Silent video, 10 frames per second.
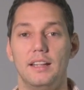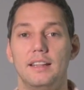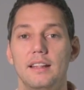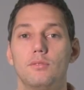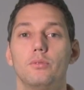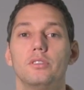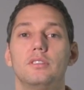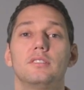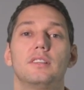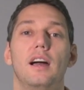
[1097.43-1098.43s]
and that's
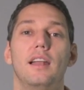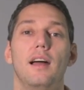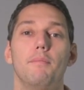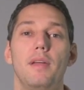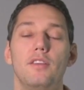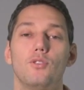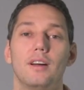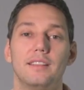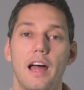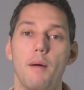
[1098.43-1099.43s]
what is gonna make you
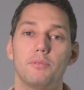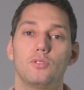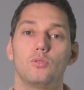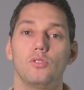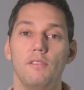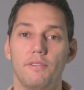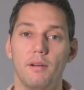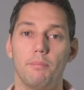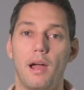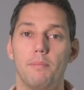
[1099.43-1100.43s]
adapt to
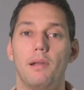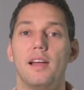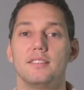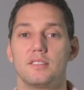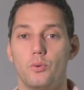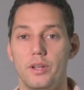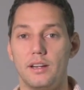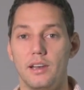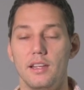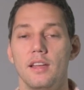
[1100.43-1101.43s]
different pipelines
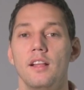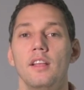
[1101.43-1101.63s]
quickly.